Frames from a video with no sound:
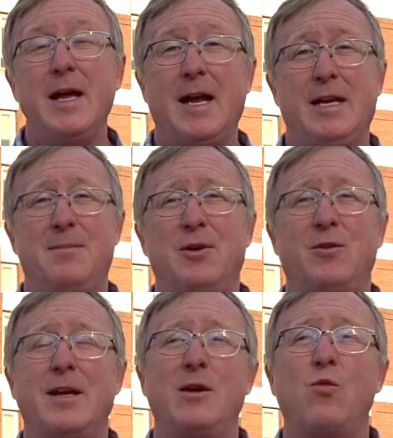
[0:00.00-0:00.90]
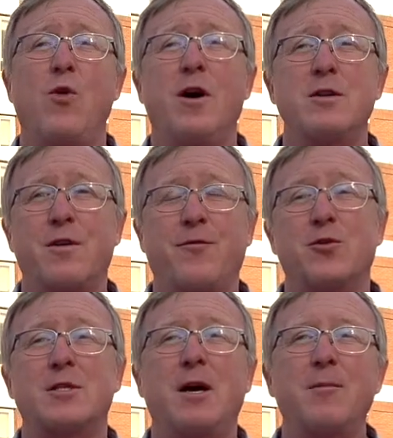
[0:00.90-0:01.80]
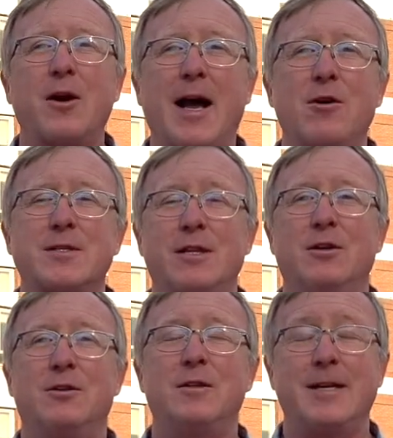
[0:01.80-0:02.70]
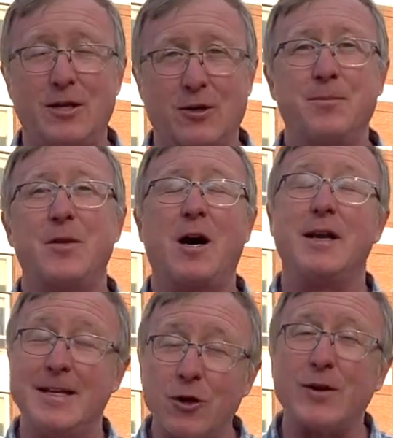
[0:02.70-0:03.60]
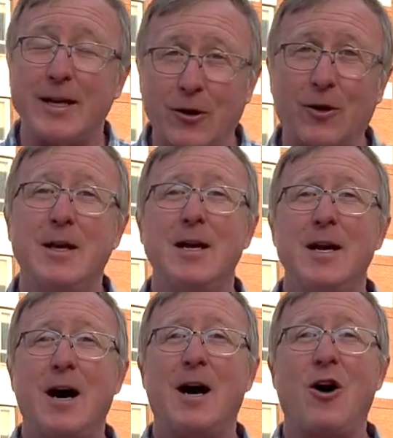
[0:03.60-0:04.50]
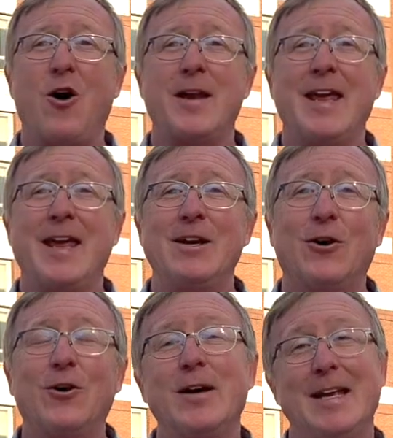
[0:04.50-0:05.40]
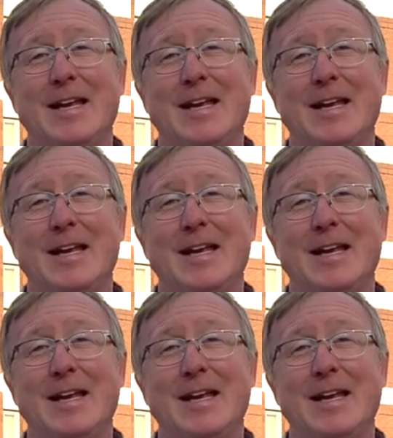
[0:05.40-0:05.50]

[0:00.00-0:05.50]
and he built a wonderful summer house hill here, uh, near here, uh, on a hill.